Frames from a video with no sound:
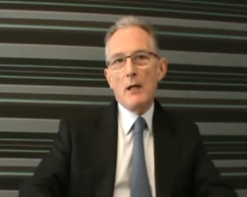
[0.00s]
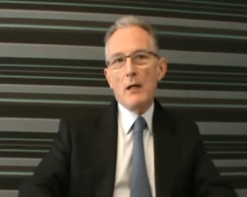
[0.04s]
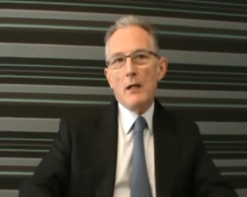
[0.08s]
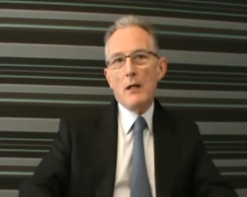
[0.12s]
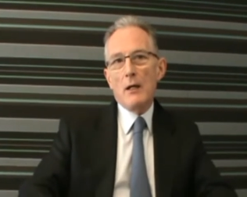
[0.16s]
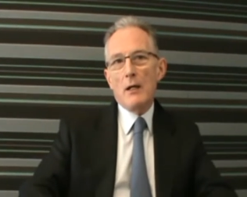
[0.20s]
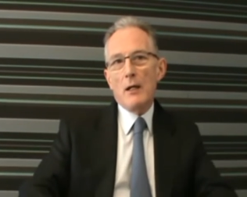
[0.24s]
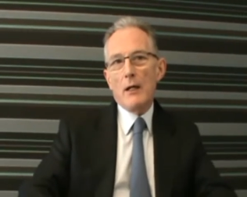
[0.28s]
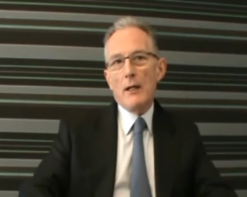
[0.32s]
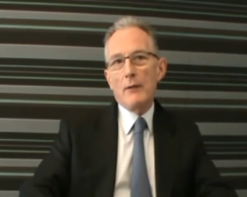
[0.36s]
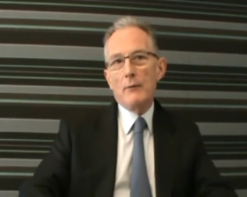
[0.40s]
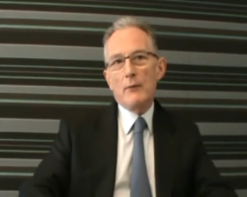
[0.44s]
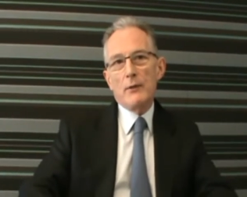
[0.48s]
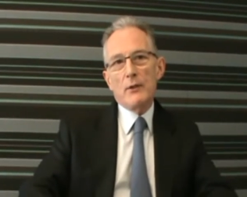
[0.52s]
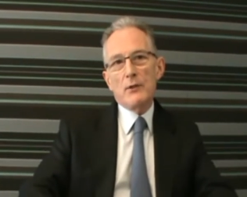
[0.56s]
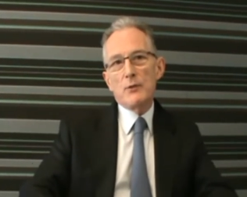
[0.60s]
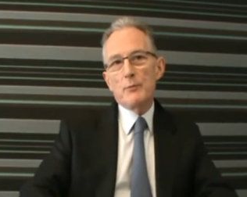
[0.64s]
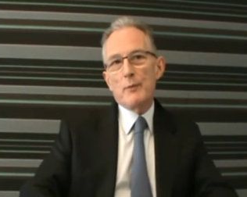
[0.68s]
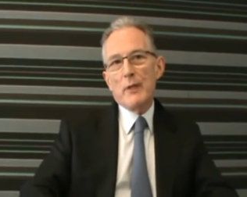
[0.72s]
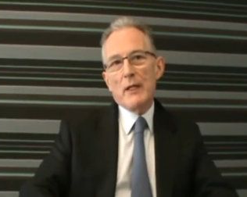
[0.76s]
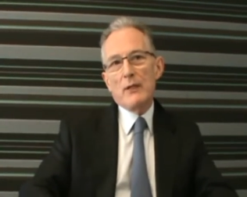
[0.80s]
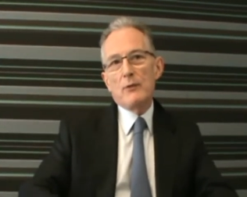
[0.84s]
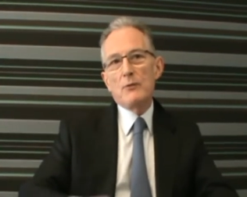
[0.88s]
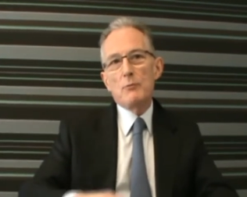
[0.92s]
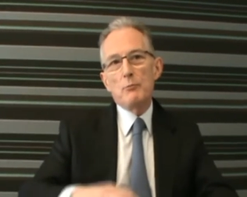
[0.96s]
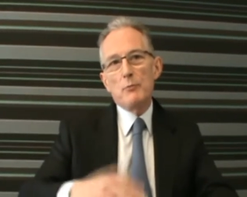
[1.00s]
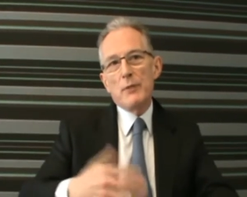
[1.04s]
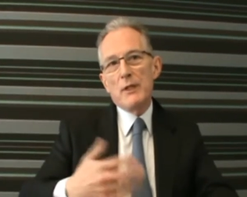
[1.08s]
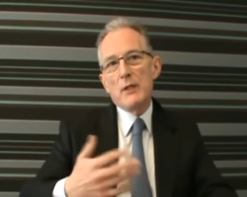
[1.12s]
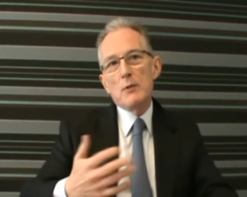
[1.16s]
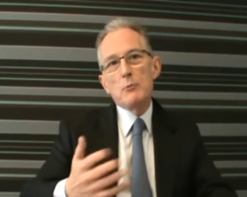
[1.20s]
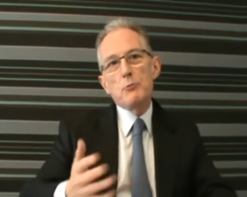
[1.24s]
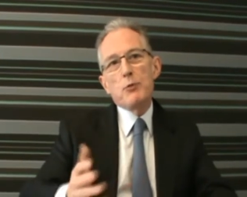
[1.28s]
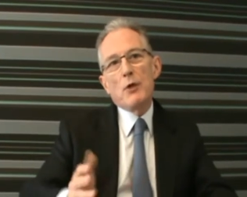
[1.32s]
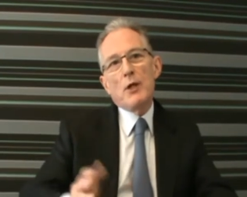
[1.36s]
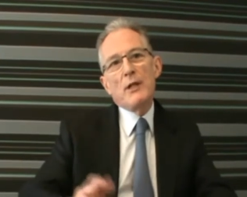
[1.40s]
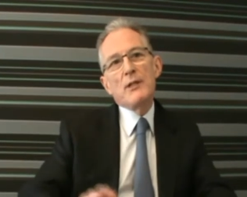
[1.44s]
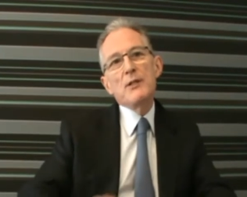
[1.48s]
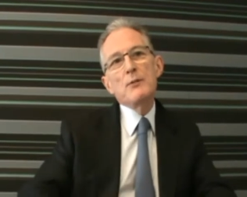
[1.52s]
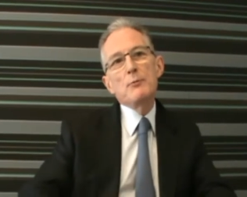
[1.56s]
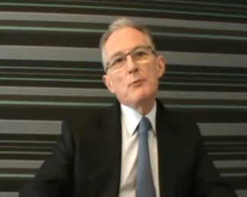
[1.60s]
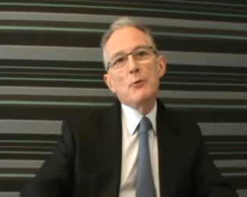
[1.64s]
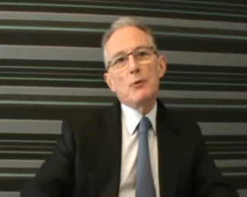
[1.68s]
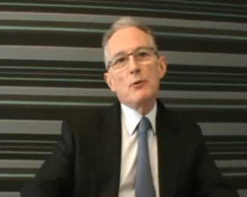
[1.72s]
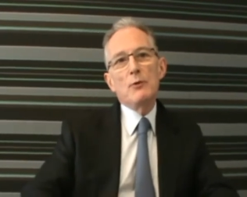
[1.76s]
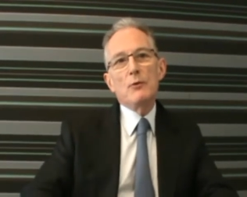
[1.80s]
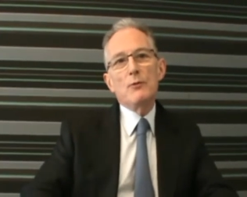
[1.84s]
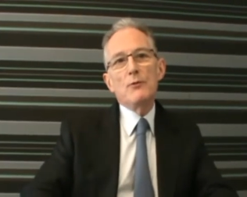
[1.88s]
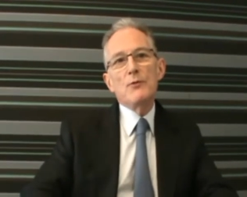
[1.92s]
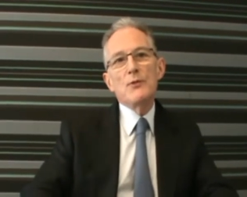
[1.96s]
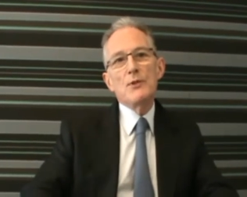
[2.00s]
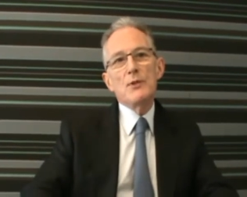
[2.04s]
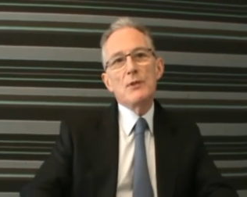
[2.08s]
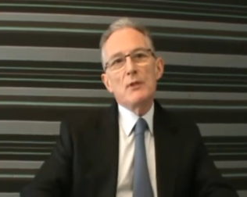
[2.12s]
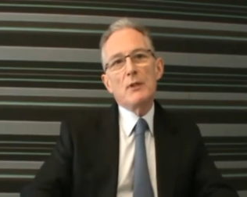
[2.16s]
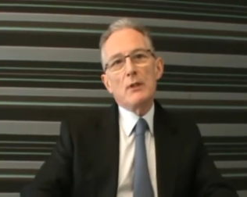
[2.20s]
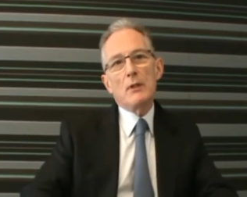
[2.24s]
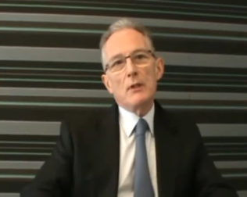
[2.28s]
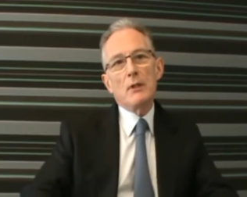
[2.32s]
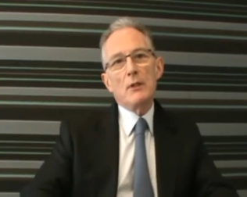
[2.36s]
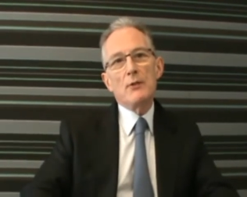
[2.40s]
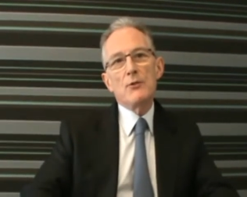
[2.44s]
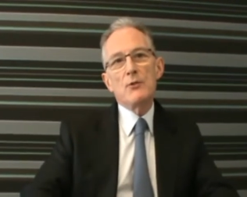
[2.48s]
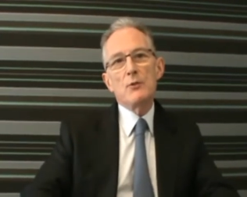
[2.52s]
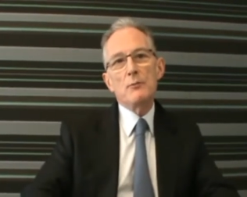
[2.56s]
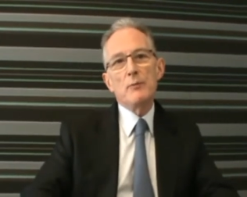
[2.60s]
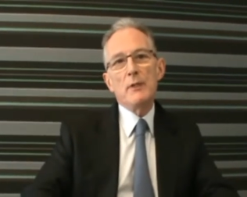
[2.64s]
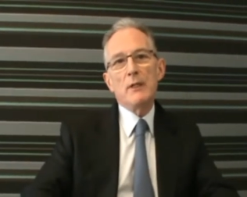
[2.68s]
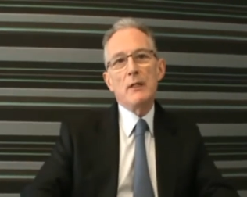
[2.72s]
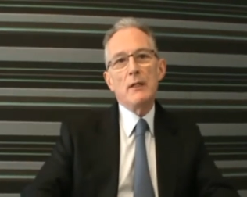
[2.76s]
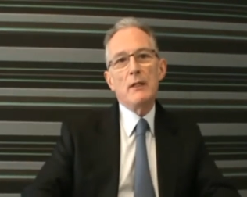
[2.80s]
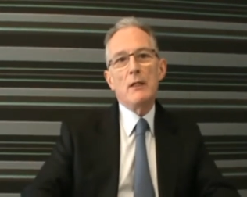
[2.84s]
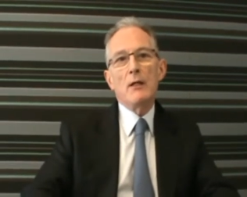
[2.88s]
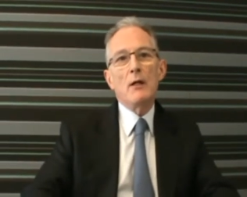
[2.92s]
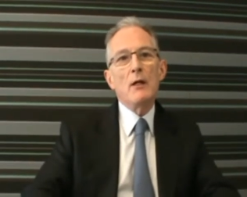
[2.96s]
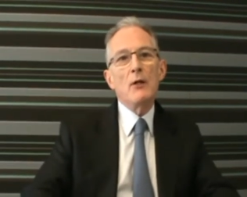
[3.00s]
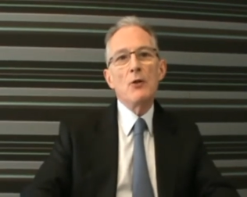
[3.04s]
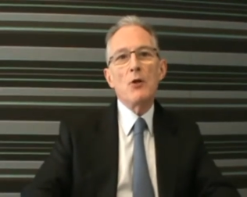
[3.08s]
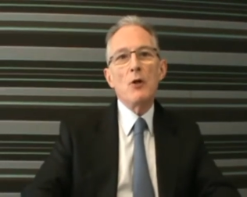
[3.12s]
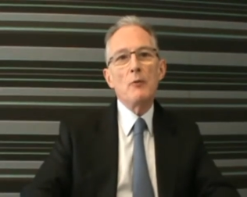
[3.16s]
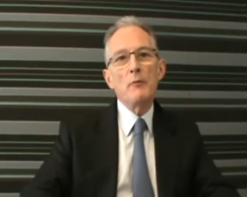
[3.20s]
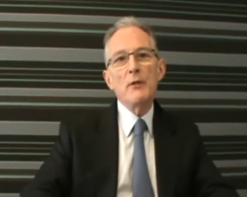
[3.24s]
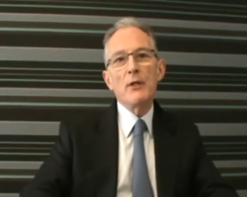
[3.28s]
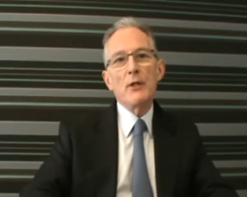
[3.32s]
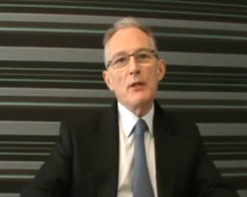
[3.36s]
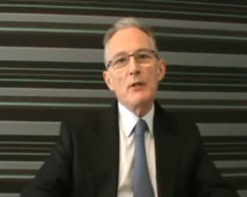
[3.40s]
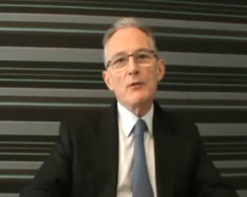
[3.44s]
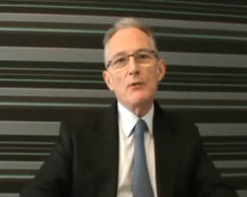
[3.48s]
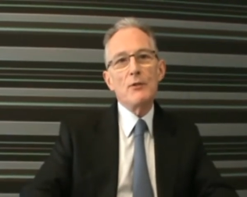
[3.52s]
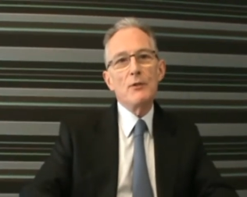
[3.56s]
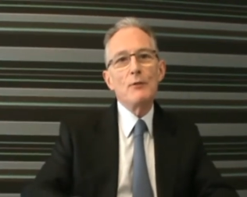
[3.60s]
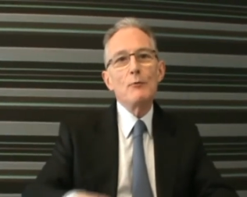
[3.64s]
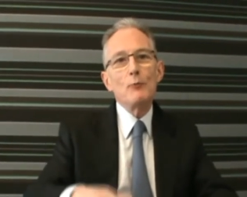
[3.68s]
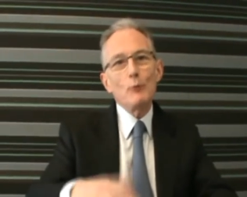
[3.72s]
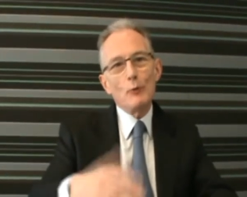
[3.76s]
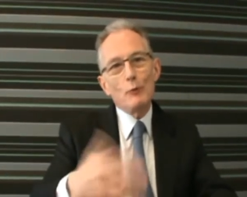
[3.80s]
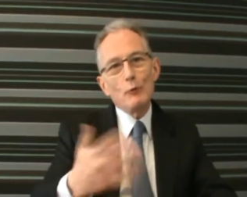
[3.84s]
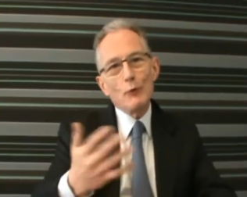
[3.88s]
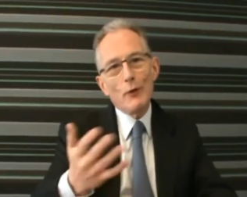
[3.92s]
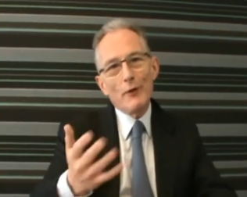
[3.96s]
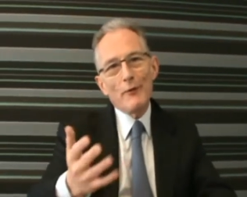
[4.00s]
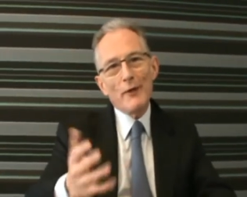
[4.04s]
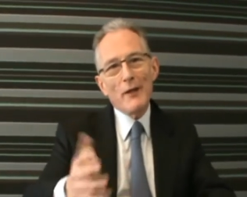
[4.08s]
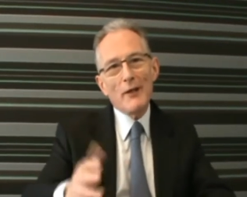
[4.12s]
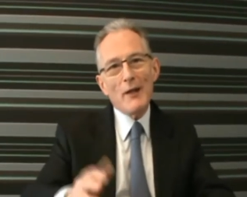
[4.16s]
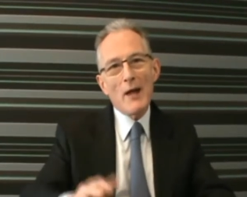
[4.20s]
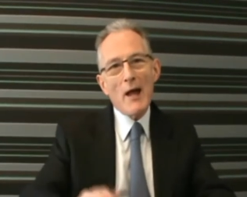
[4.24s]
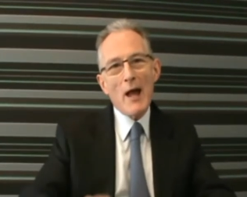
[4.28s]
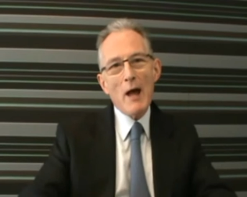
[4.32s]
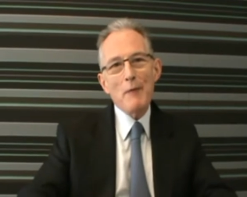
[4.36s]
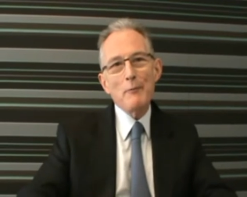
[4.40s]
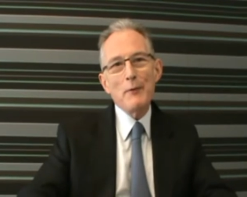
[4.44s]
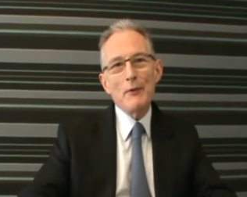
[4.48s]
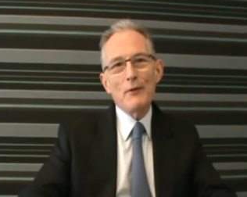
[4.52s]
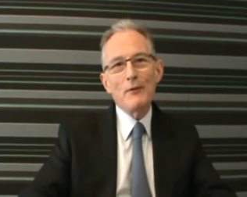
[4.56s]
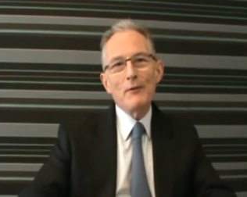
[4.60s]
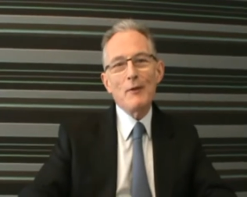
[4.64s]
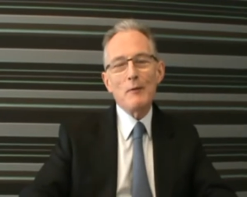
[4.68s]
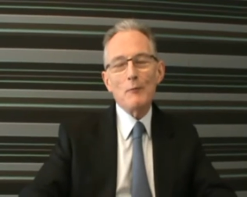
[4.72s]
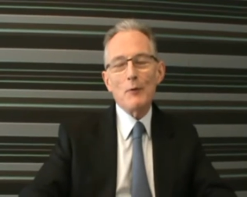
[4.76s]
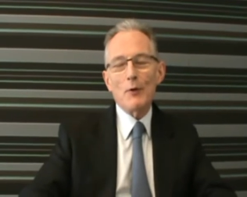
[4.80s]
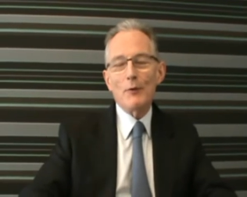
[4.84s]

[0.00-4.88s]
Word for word: uh, I would expect big price moves uh, to be accommodated were they to happen.